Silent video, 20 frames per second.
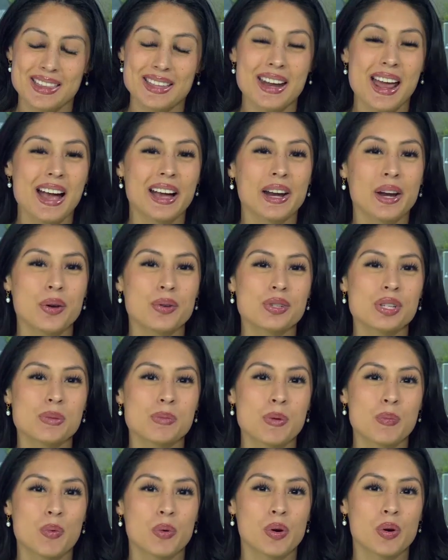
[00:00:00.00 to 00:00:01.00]
The
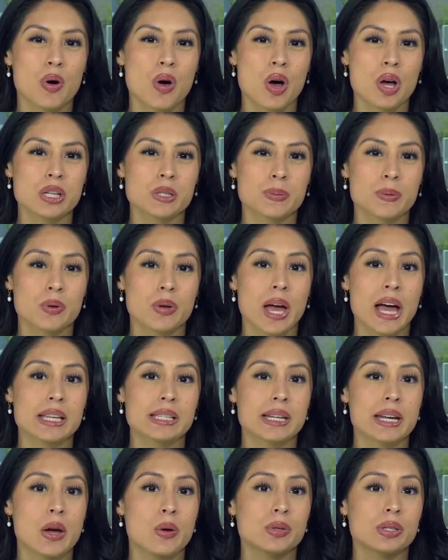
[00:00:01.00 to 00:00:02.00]
Nacogdoches Memorial Hospital
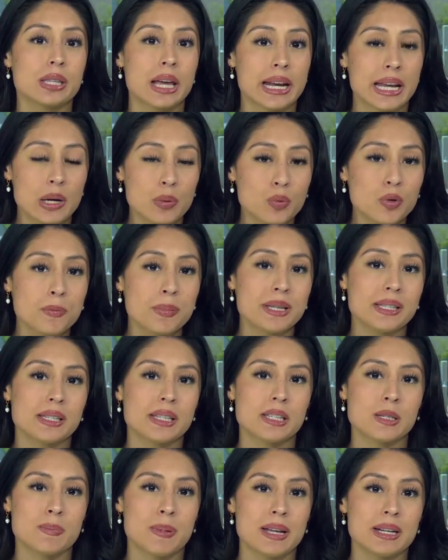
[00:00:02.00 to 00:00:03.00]
has announced that it will be
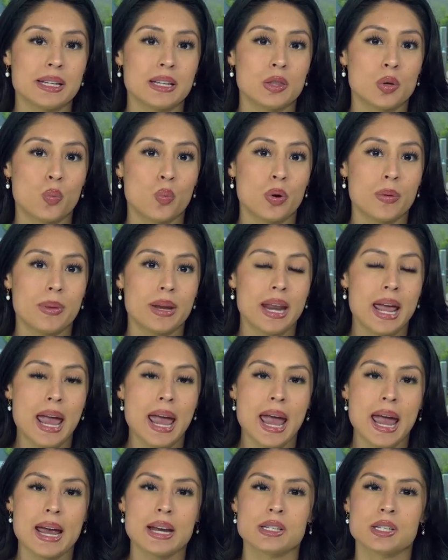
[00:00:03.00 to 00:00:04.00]
suspending the Women
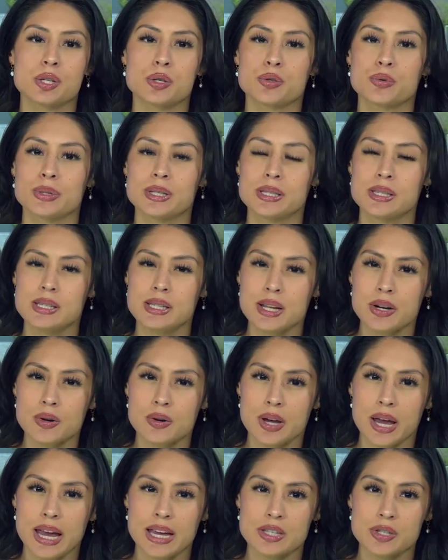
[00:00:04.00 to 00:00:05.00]
and Children's
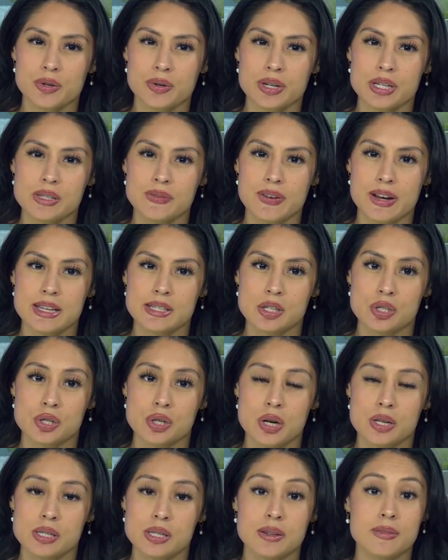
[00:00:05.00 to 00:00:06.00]
Center. KTRE's Vanessa
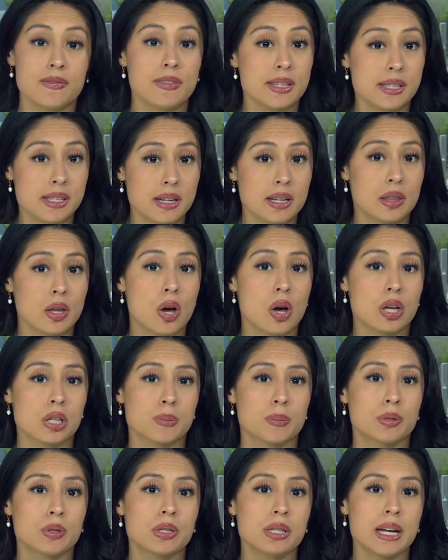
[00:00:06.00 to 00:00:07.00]
Johnson visited the
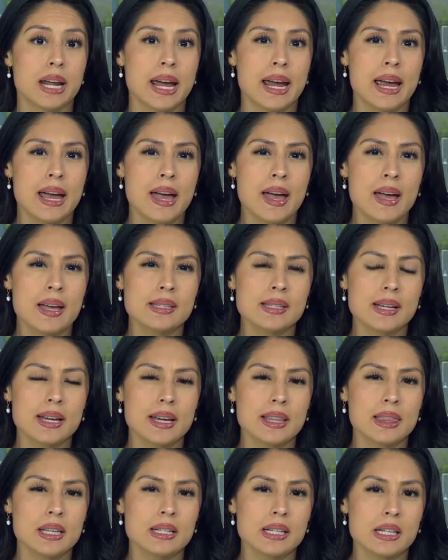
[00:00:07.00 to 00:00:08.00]
hospital today to
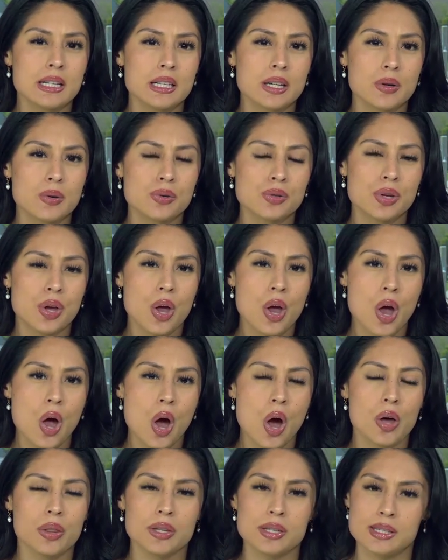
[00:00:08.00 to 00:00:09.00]
get the details
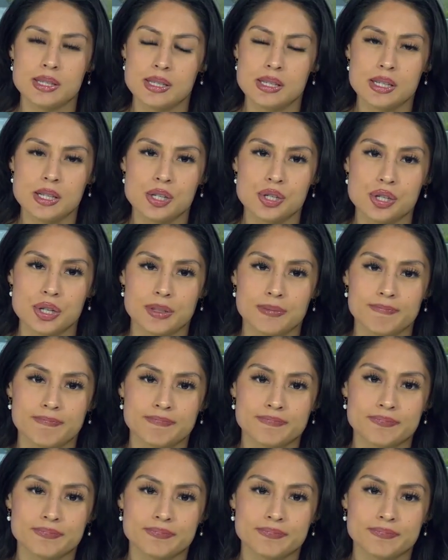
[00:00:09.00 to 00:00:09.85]
on this decision.